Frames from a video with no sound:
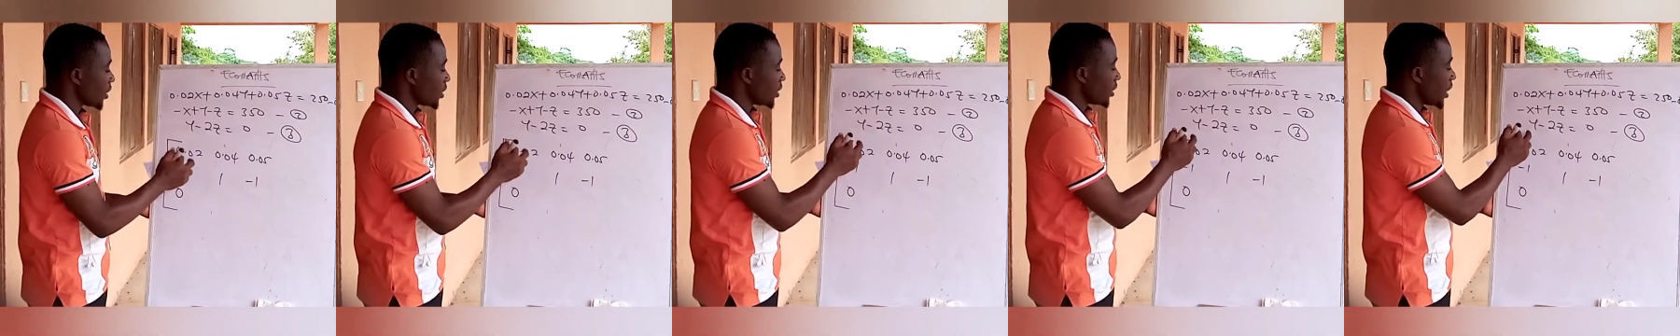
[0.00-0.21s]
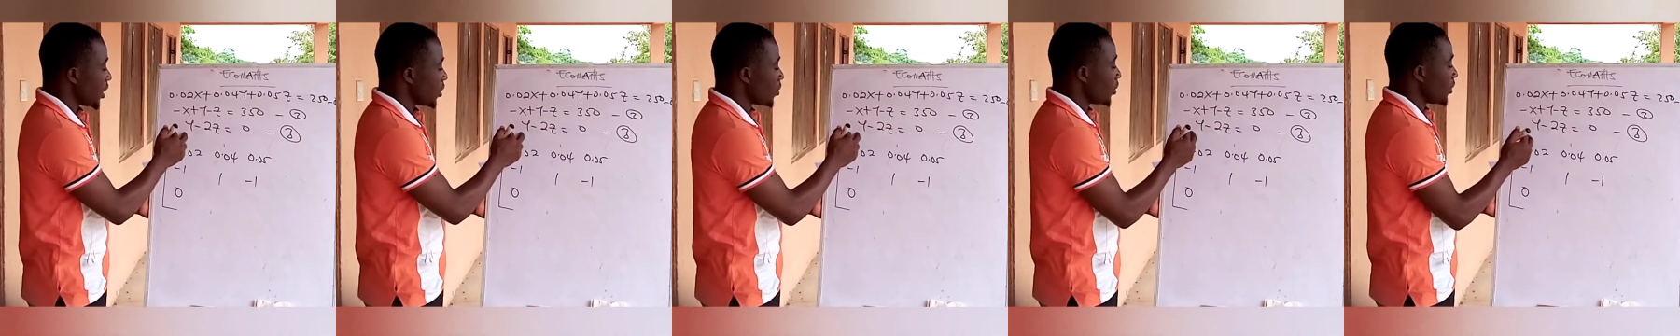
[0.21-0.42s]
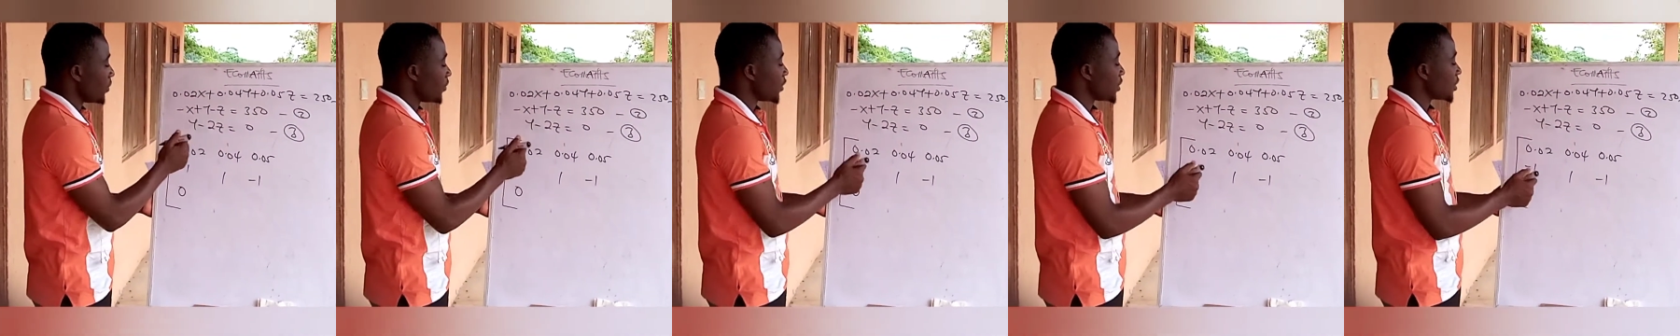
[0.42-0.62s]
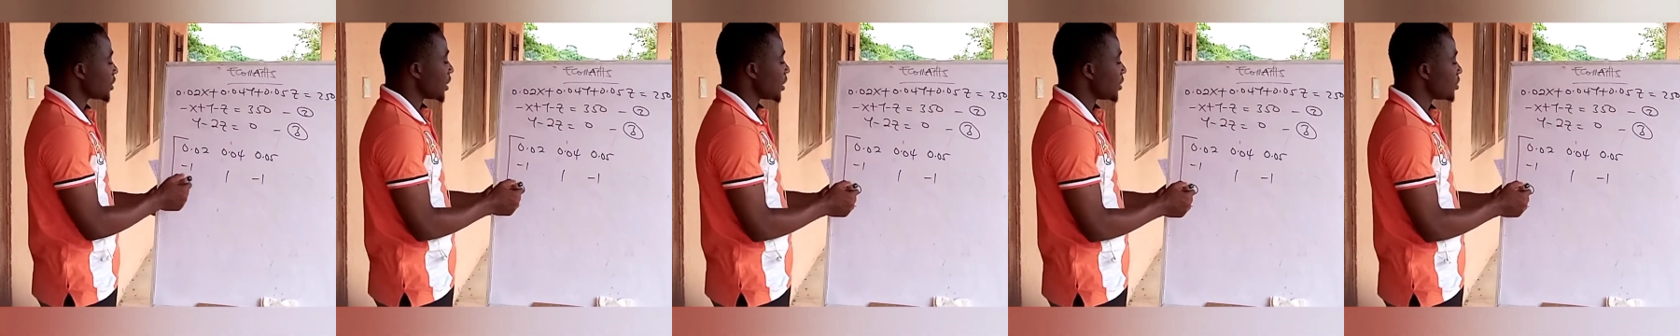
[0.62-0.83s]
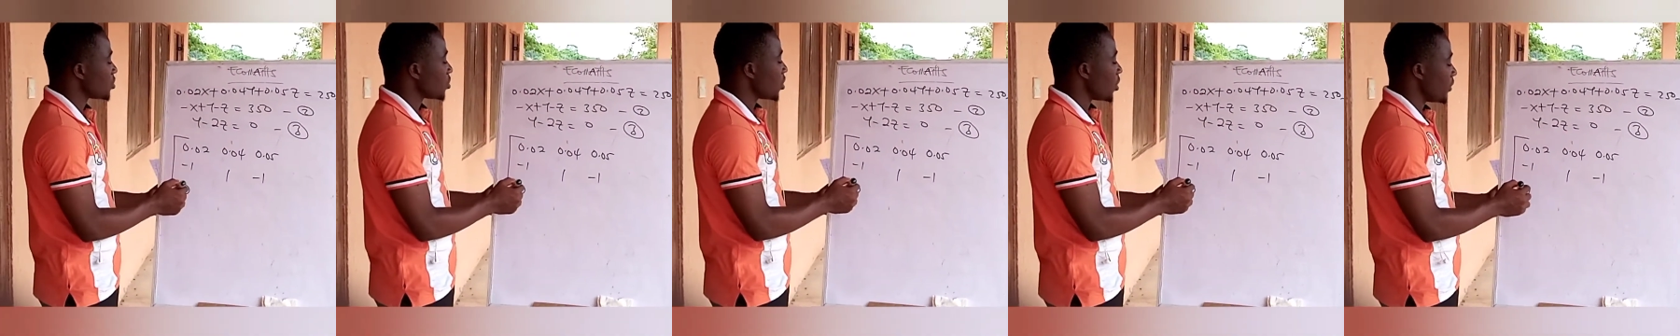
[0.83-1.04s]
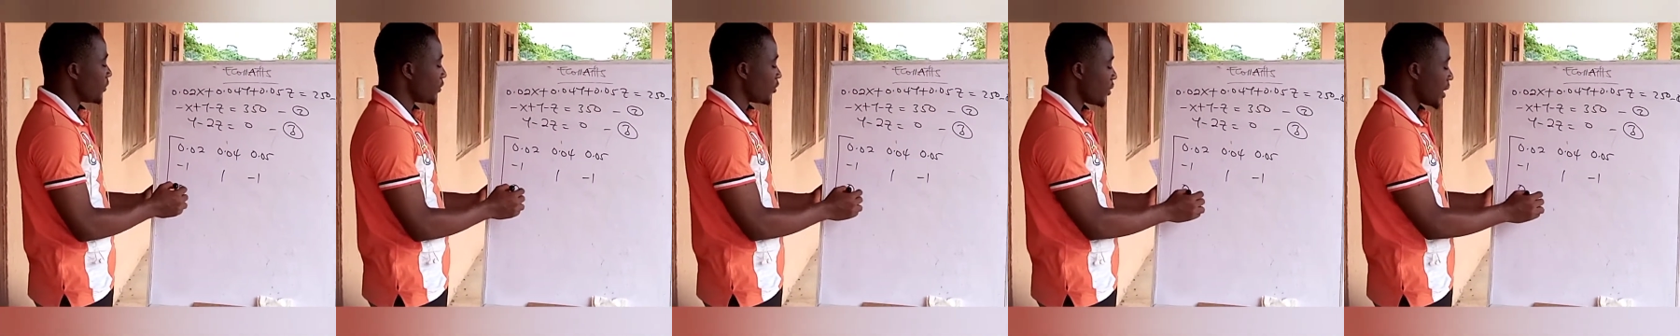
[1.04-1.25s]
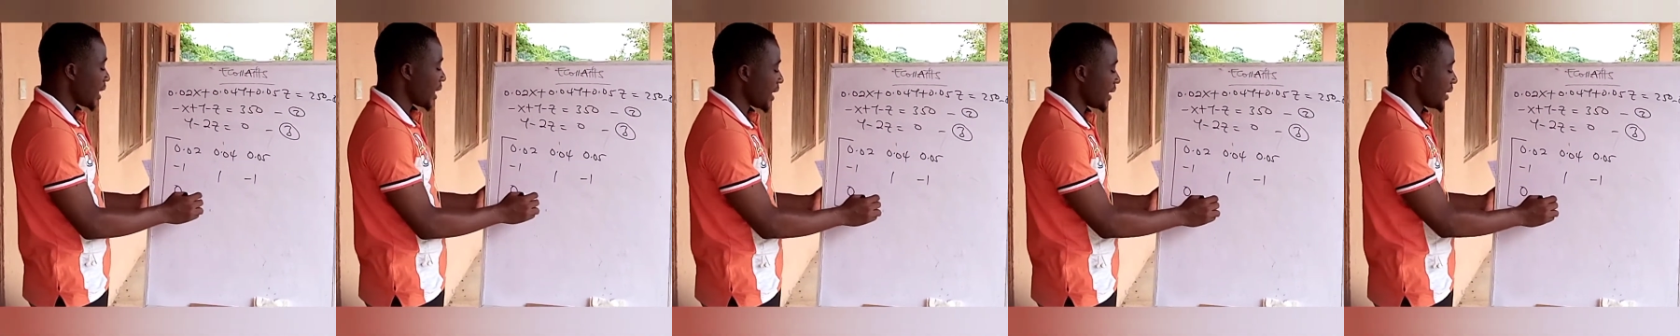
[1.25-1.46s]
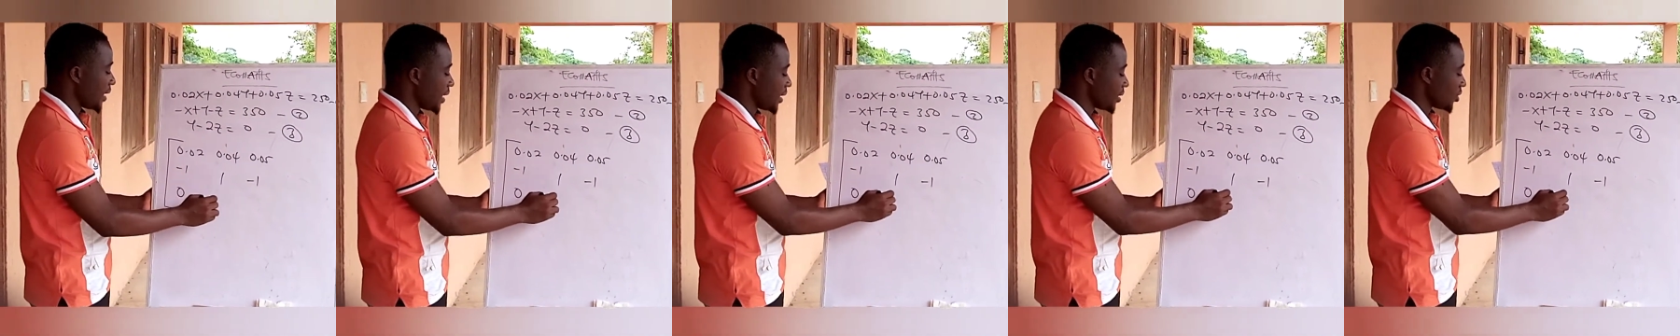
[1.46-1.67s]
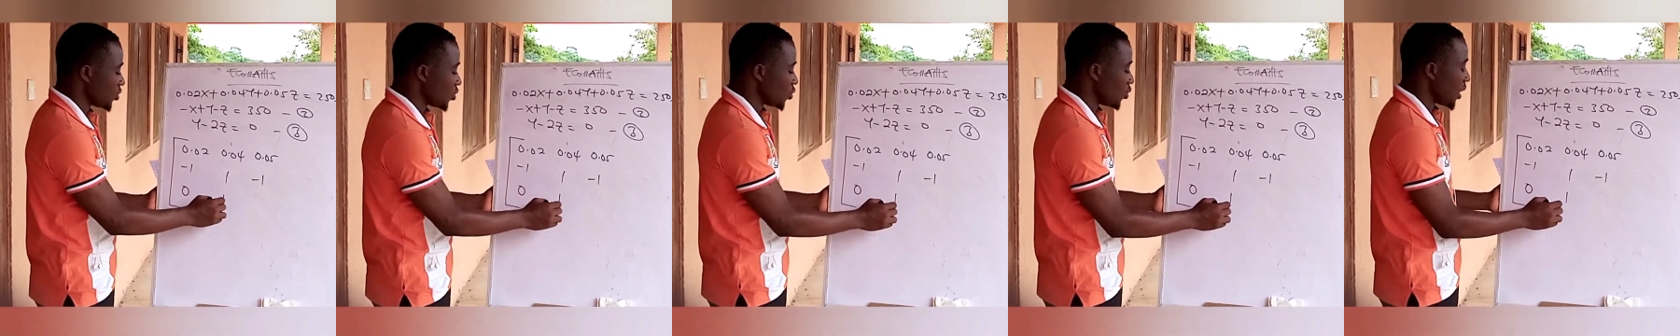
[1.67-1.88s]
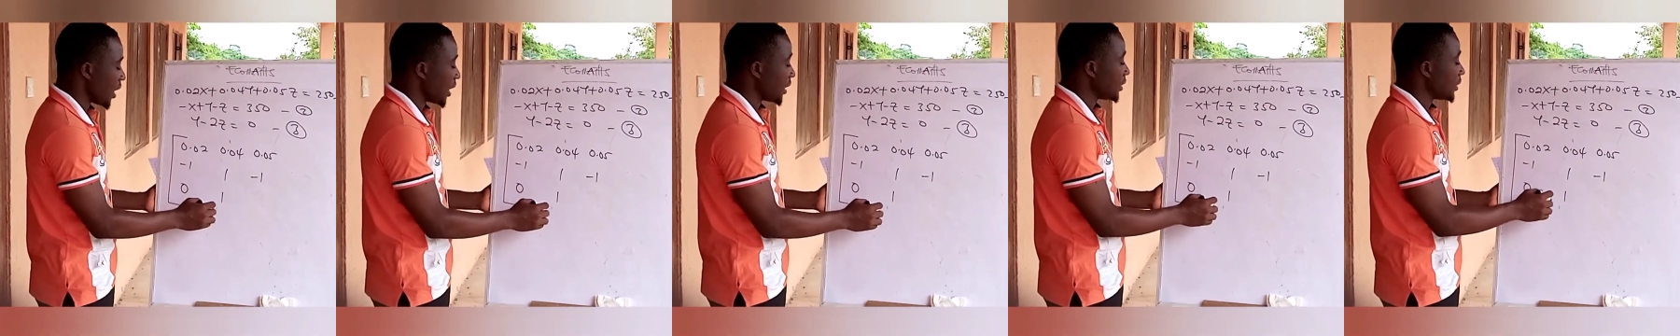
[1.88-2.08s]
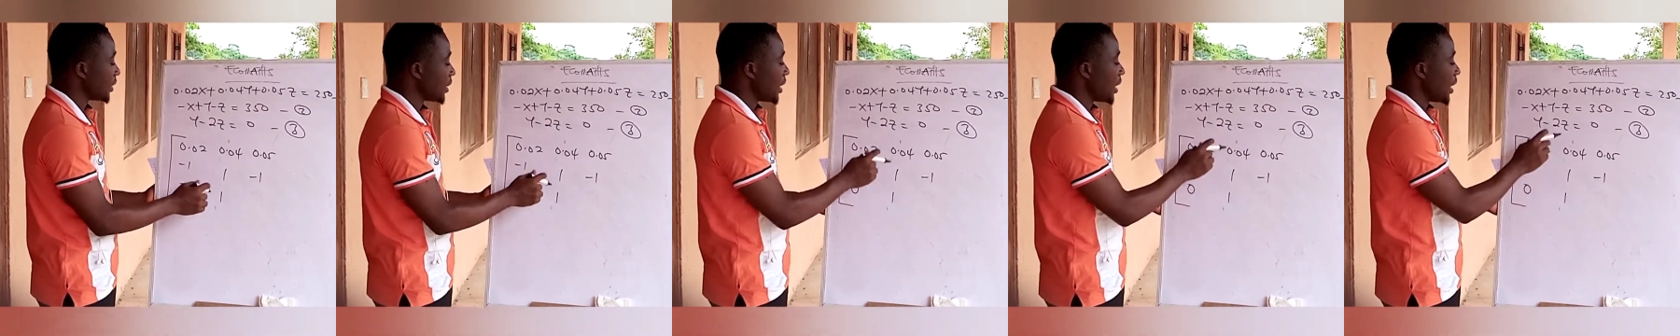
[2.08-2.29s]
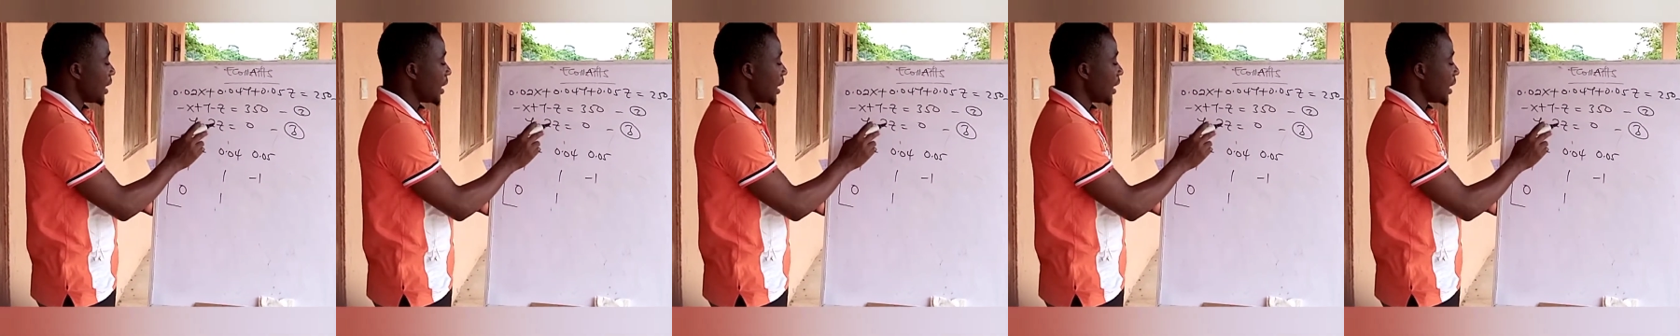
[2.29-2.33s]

the coefficient of y here is 1,